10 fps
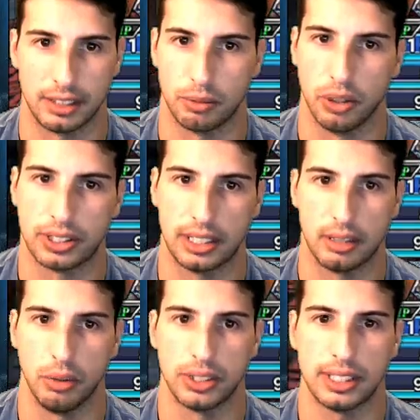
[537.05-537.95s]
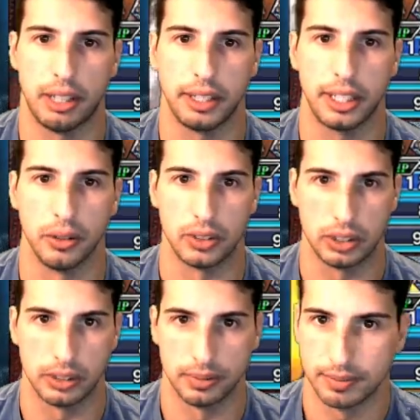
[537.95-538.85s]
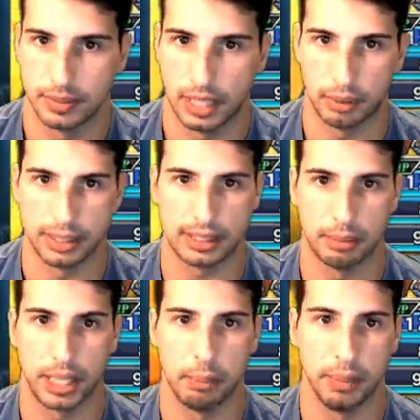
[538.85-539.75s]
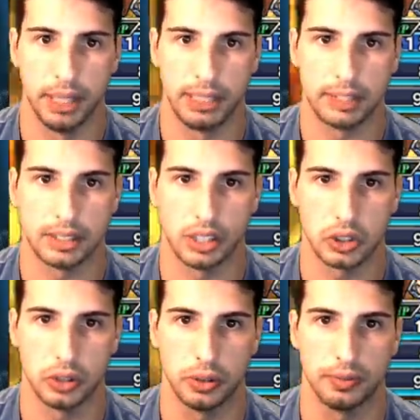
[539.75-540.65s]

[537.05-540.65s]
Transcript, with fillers: We'll see. We'll see how it goes. I want to see my abilities also.